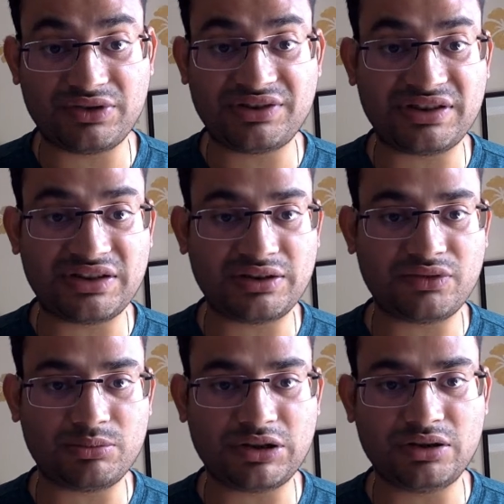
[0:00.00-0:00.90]
of incentive
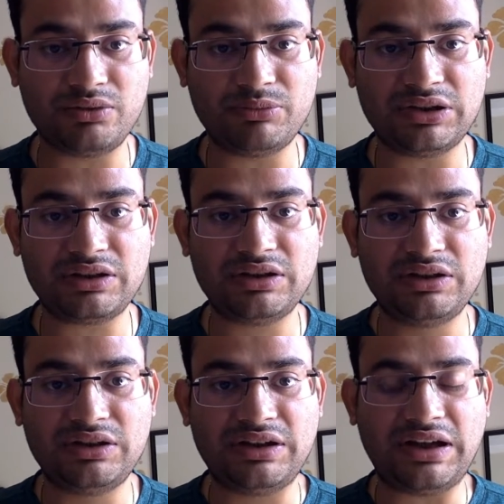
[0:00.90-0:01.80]
from the government,
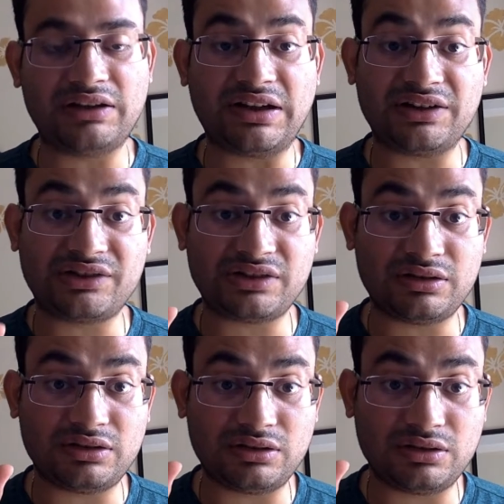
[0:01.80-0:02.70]
and that is
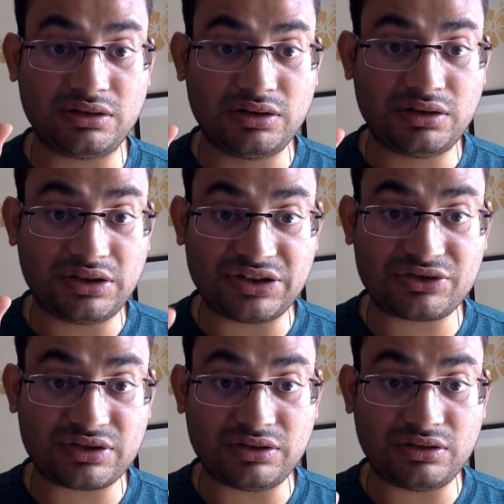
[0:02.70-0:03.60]
a
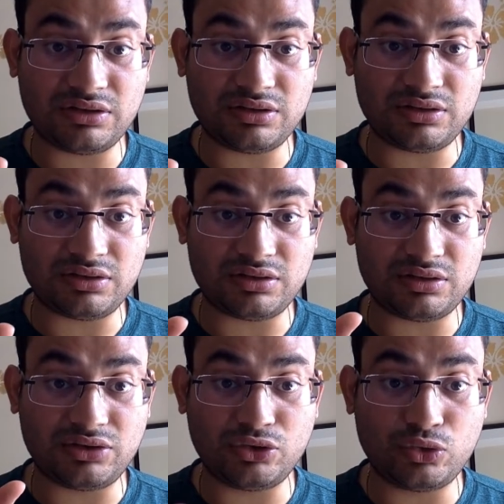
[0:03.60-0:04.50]
digital
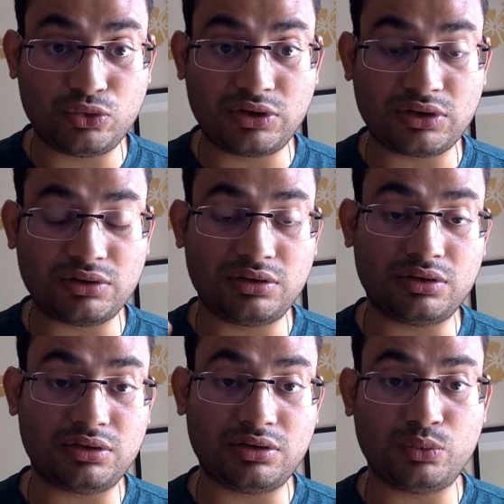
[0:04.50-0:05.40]
node
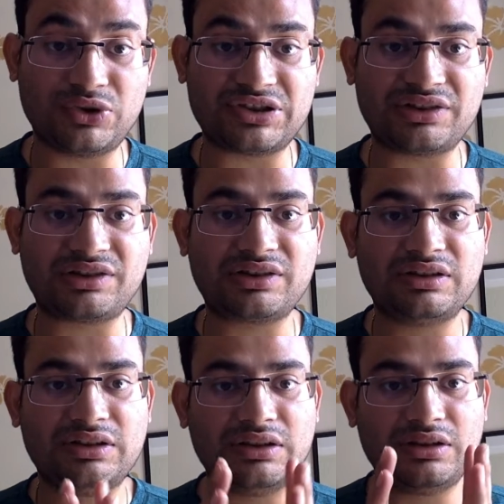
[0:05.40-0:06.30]
which is
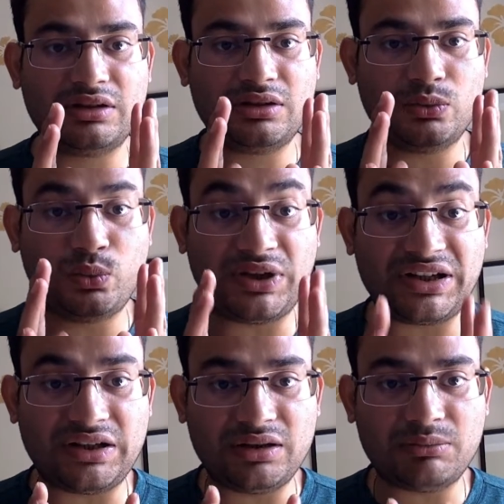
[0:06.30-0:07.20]

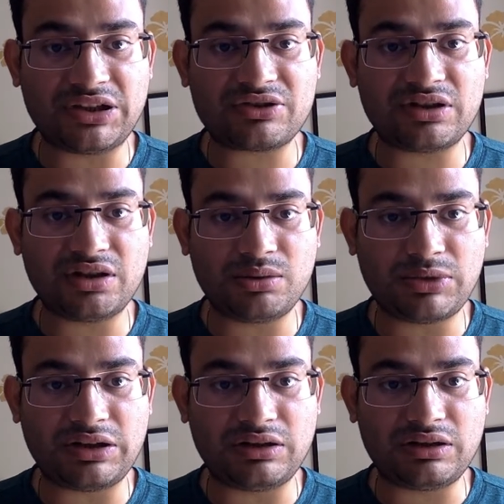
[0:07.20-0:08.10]
very much in
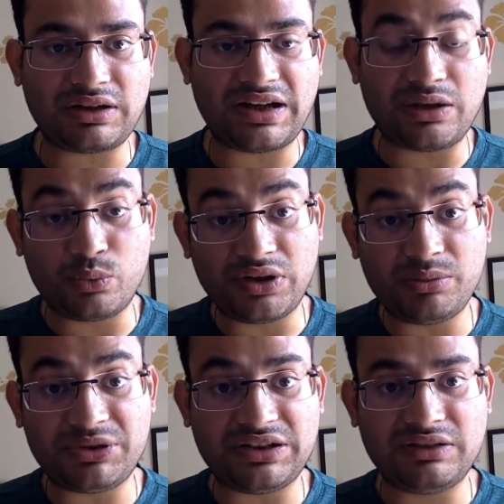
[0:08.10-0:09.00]
demand and
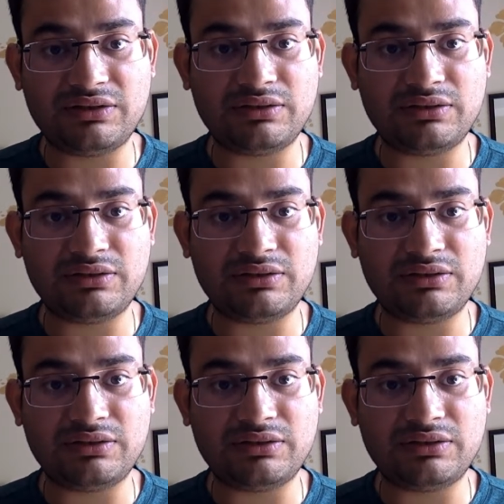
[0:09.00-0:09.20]
will be